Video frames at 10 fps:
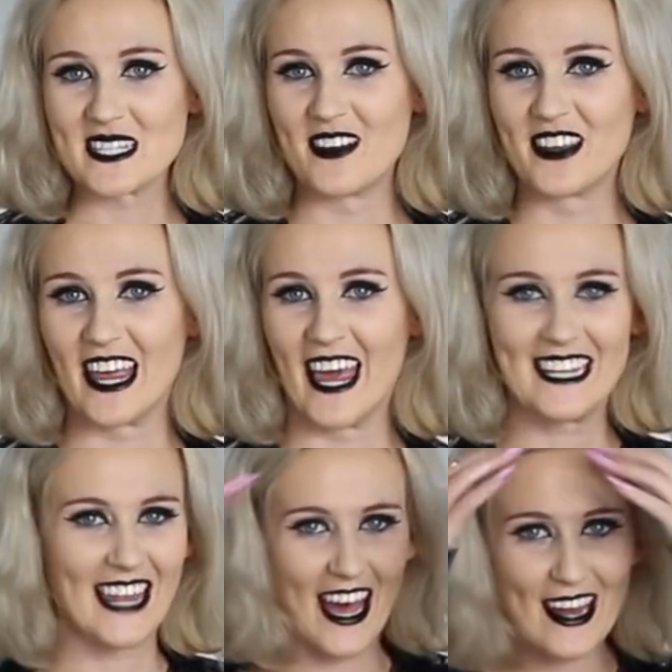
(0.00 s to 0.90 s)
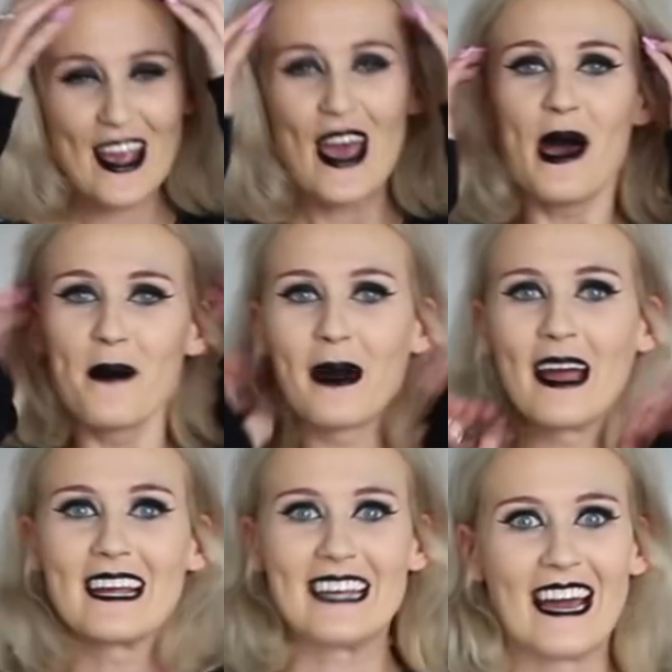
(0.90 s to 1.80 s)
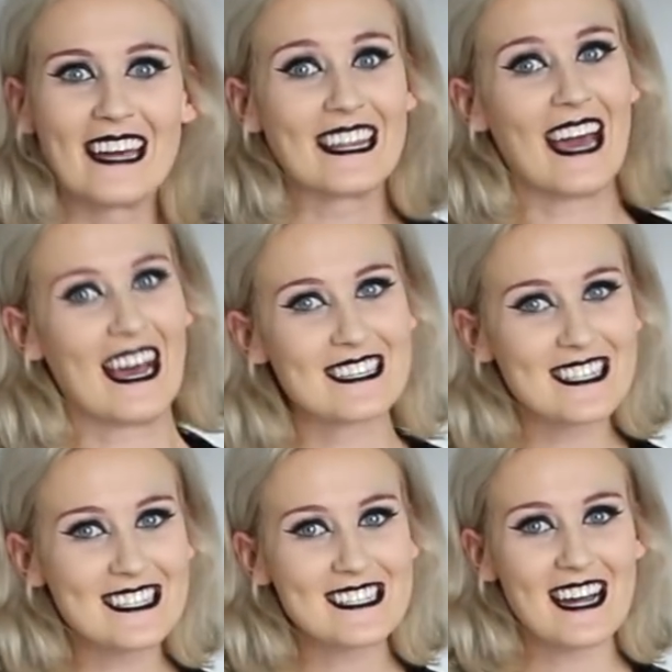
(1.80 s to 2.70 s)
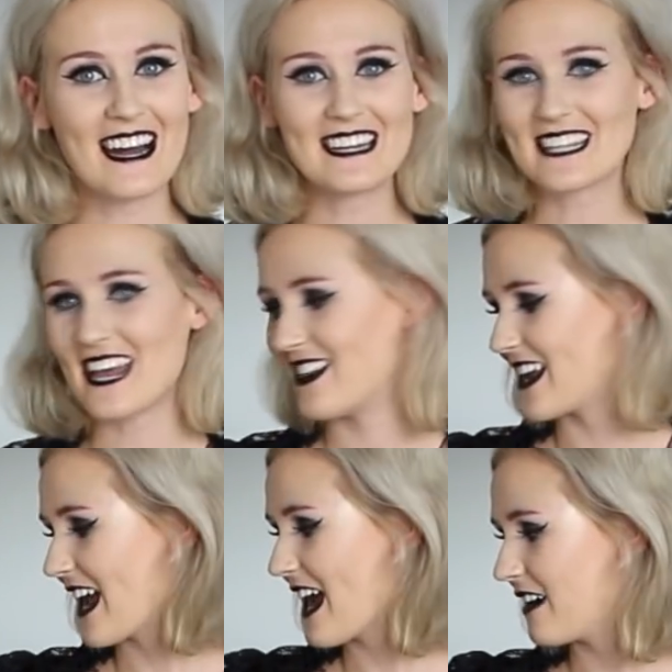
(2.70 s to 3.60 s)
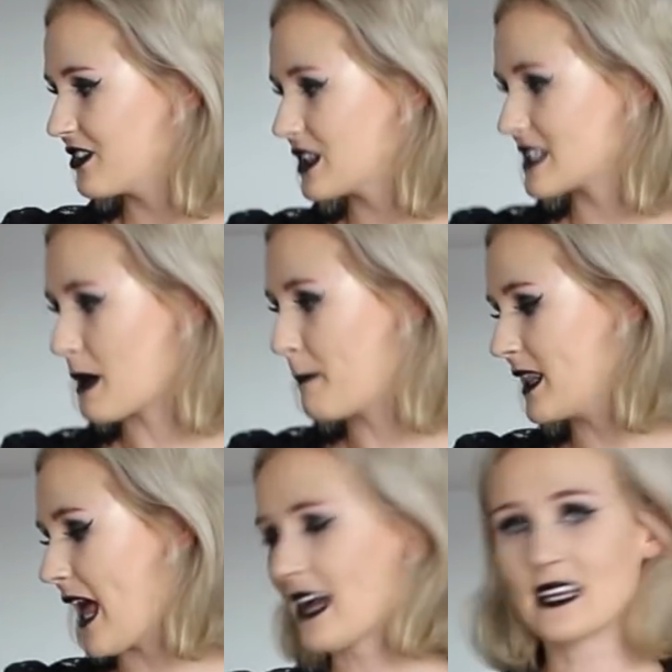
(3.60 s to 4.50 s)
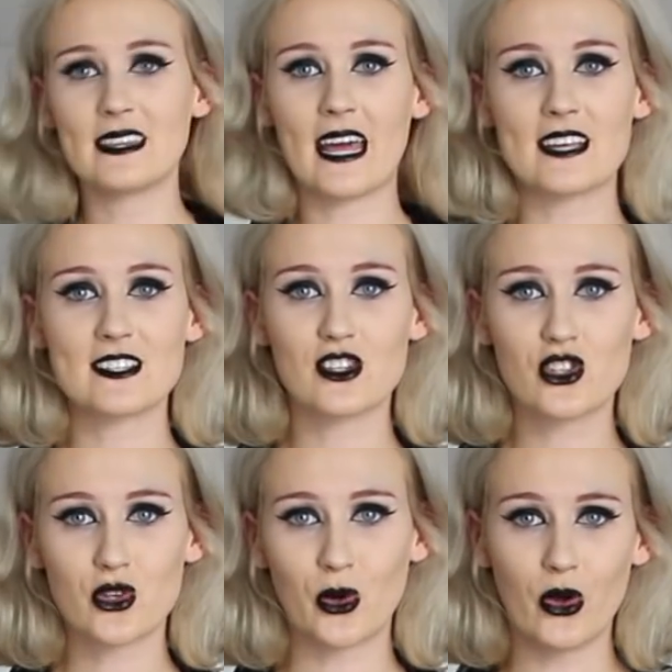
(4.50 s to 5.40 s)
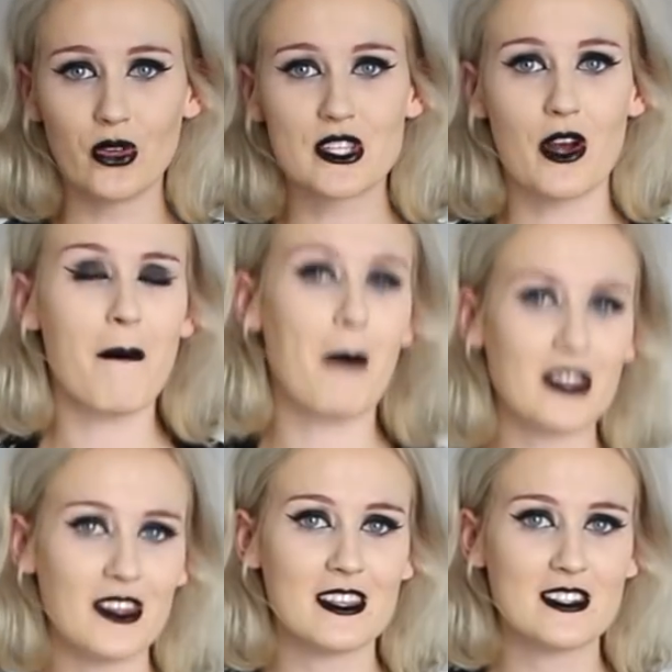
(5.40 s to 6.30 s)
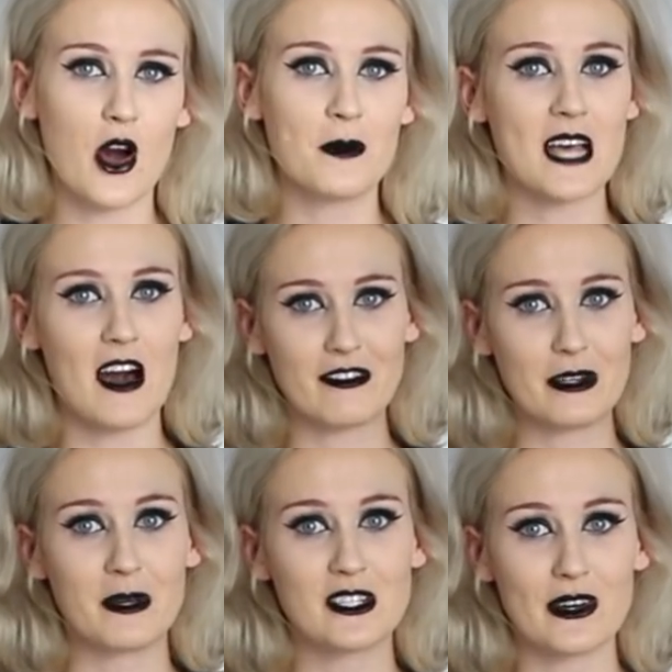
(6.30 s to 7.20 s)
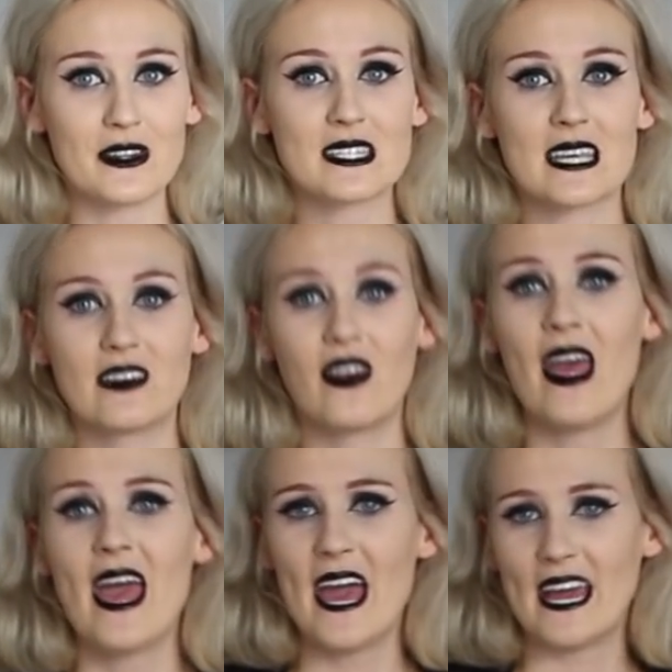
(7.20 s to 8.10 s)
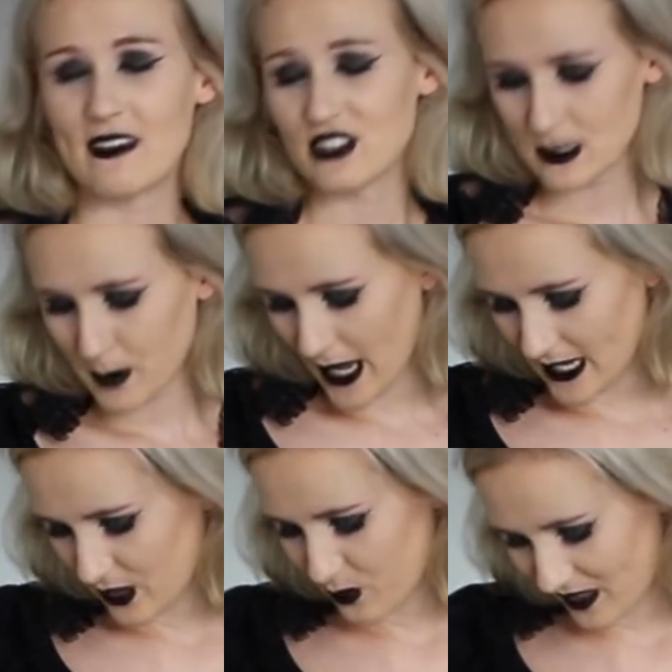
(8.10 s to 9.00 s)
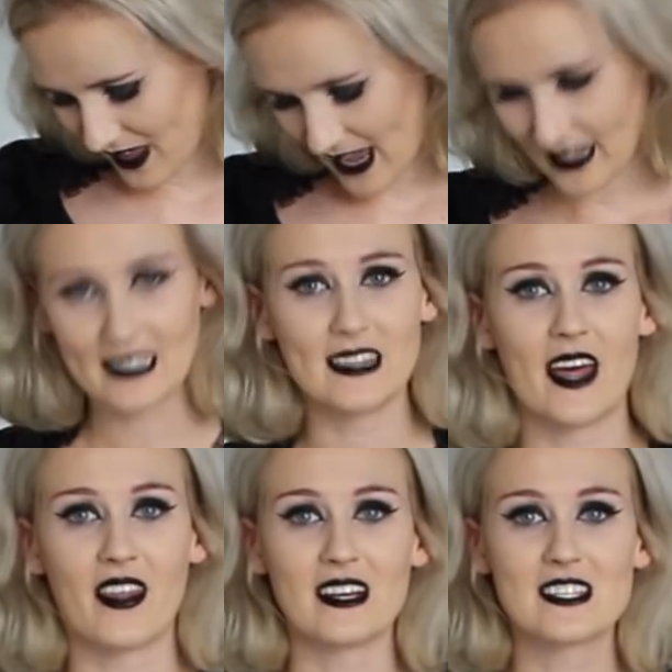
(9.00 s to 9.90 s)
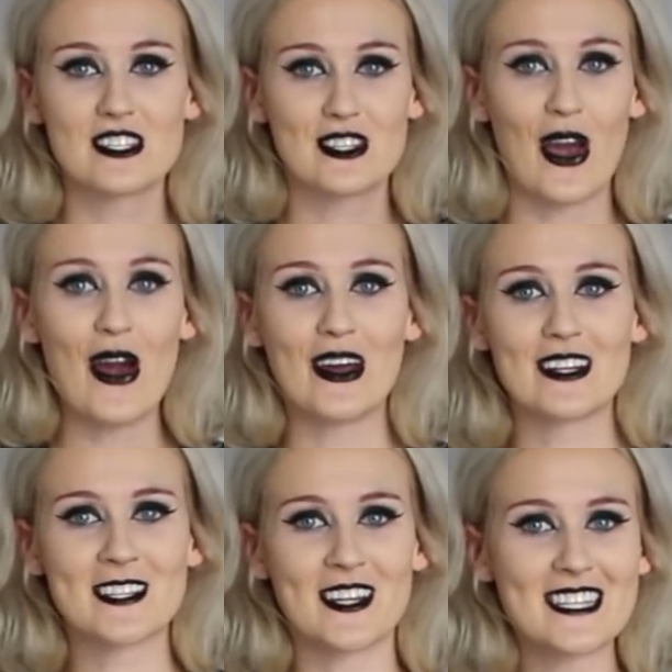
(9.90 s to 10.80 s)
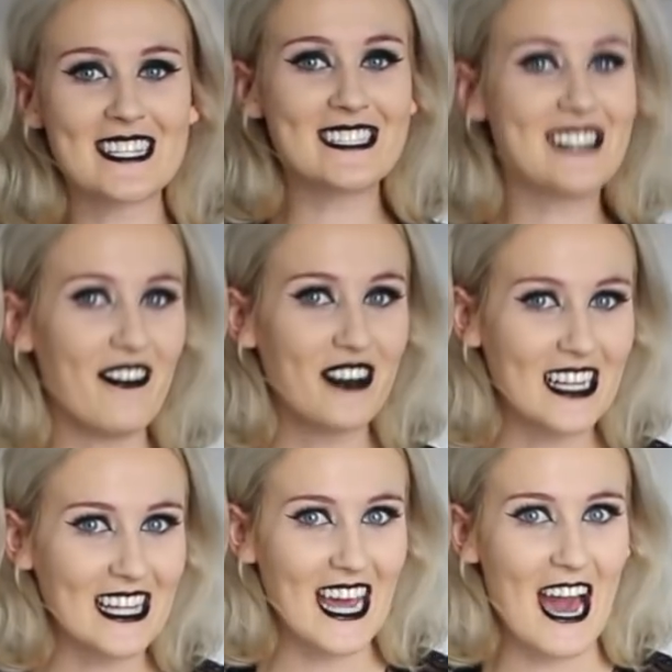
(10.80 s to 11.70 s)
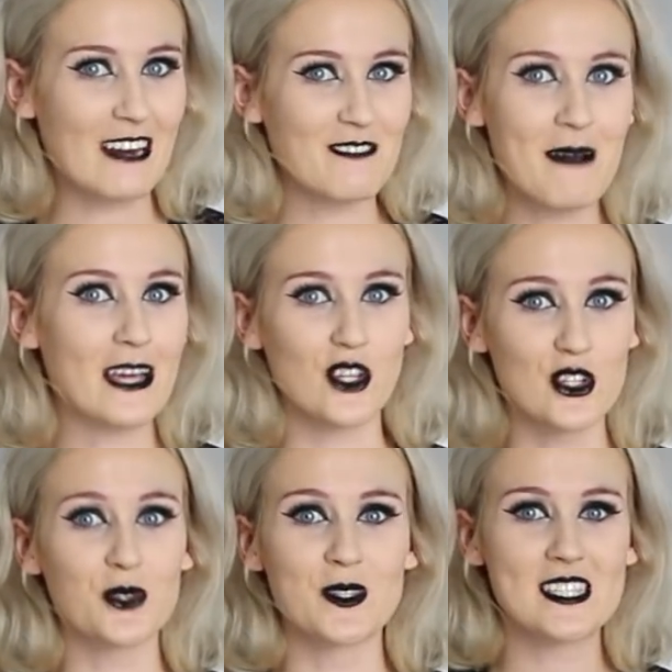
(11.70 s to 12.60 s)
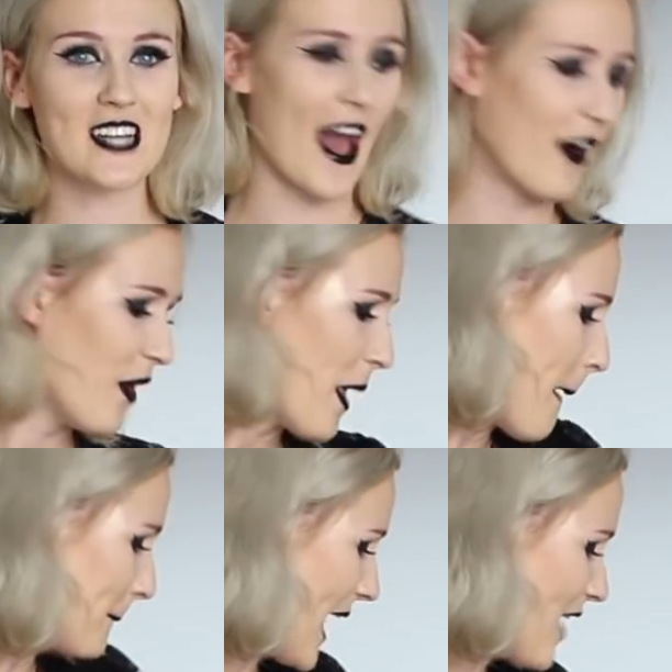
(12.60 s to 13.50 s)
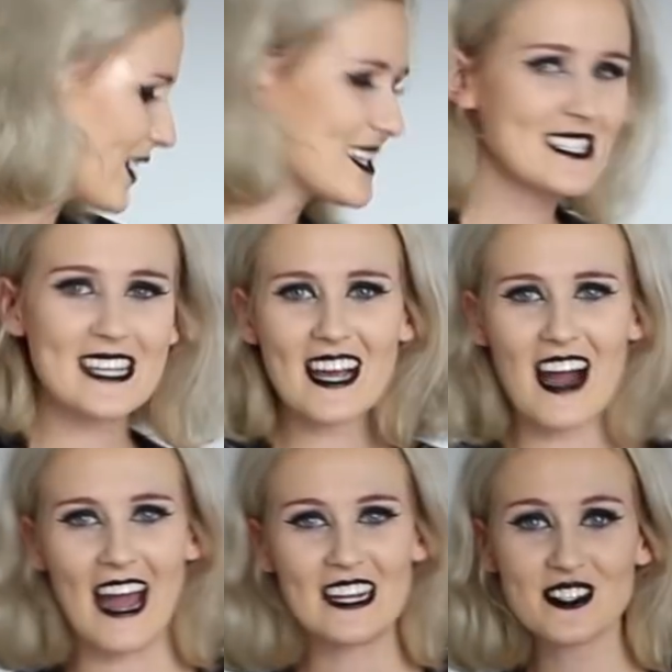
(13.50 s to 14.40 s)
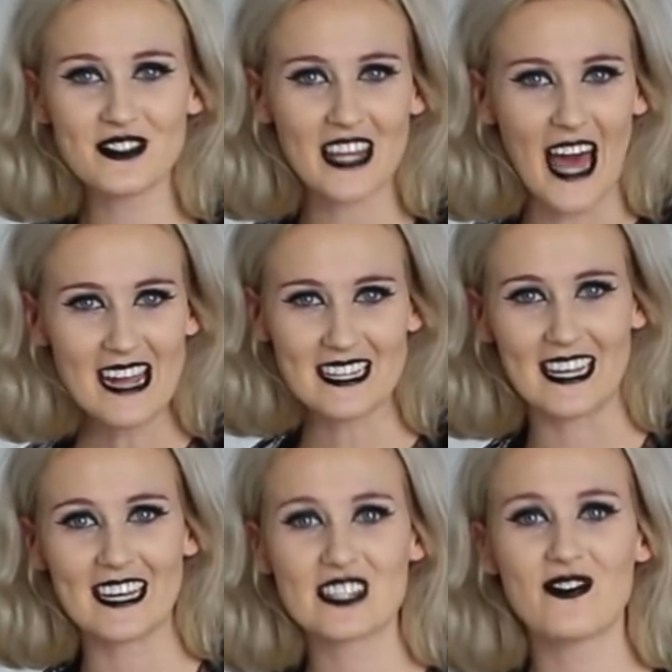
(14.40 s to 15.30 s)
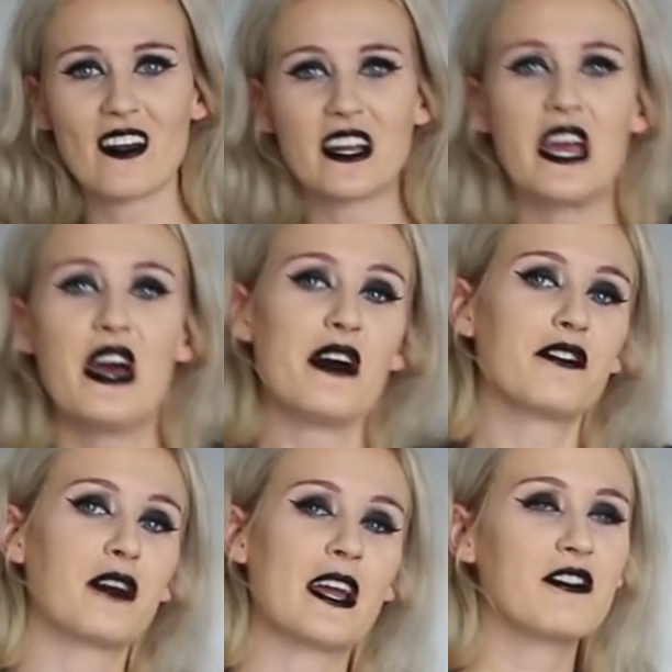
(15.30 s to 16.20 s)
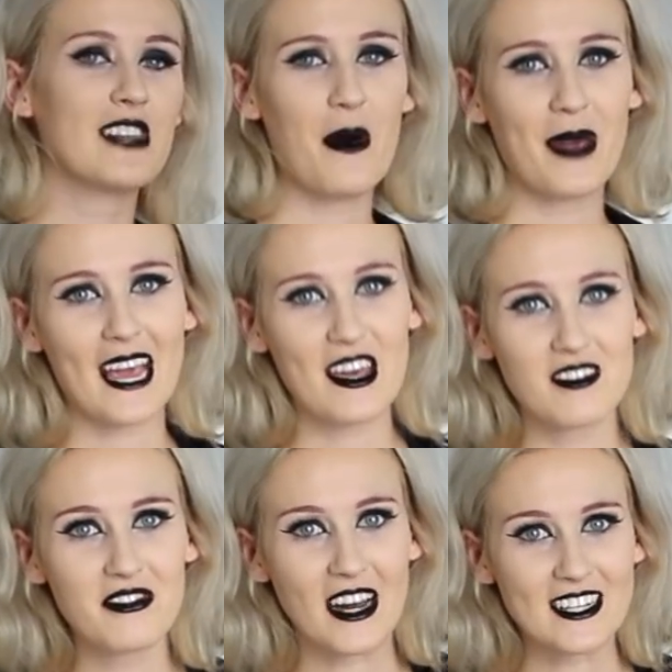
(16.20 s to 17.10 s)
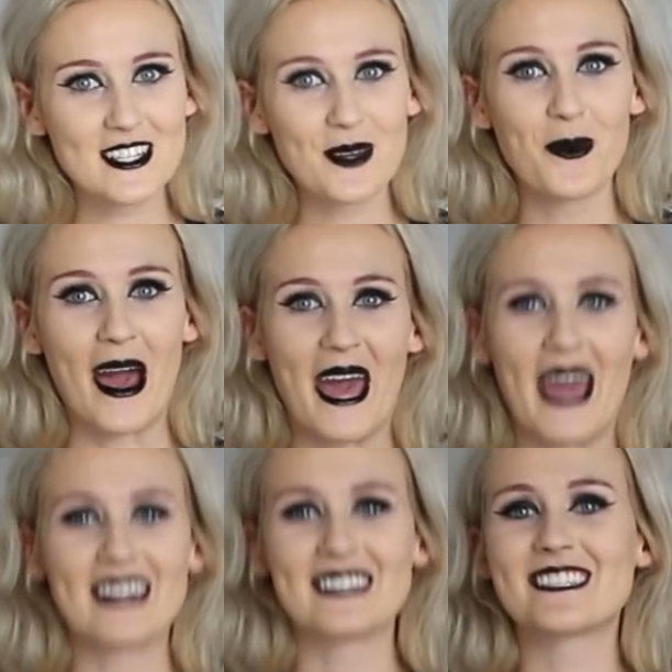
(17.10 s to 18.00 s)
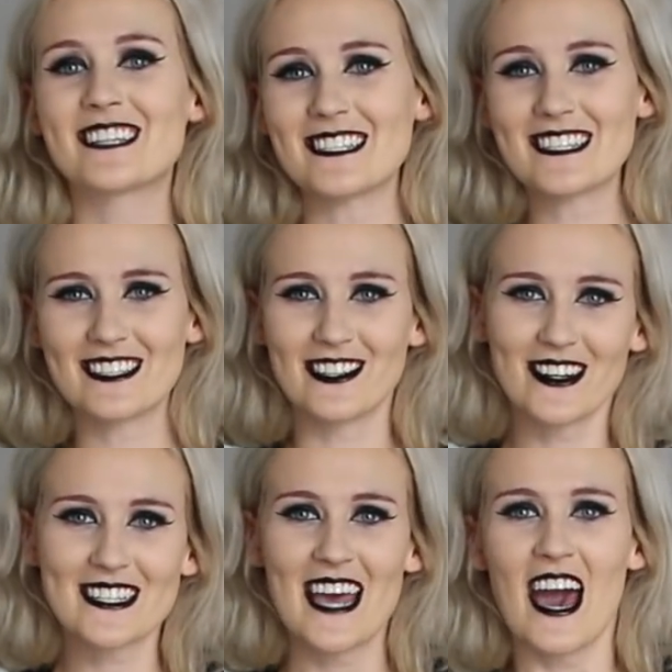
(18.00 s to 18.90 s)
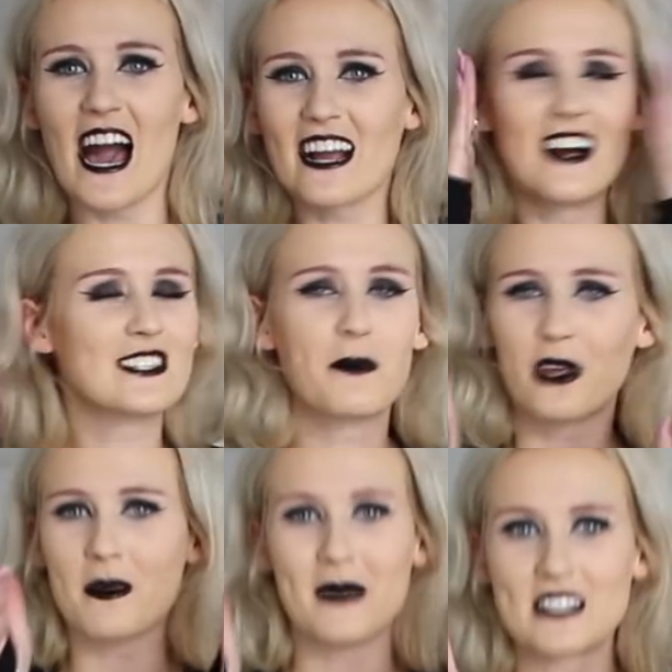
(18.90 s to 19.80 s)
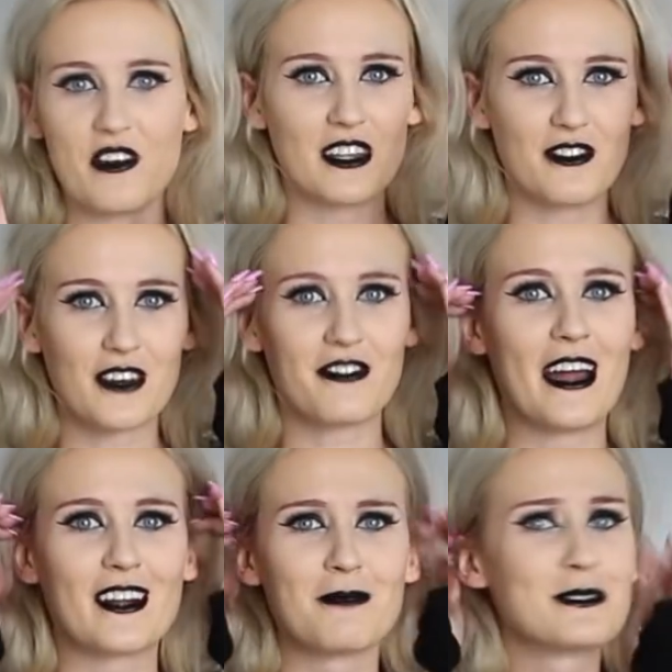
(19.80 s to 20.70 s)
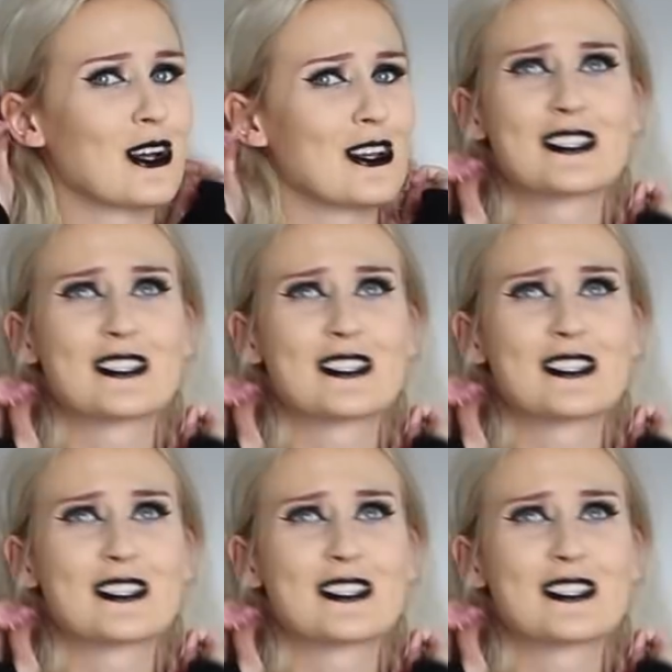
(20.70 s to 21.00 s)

something like that. But yeah, it has the stars and then I have this black lace shawl. So both of the tops are from Dolls Kill and I've just paired it with a leather skirt. So this is definitely out of my usual style, but I honestly kind of like it. It's very free-flowing and fun to wear and it just looks, I can't stop looking at myself in the viewfinder, I'm so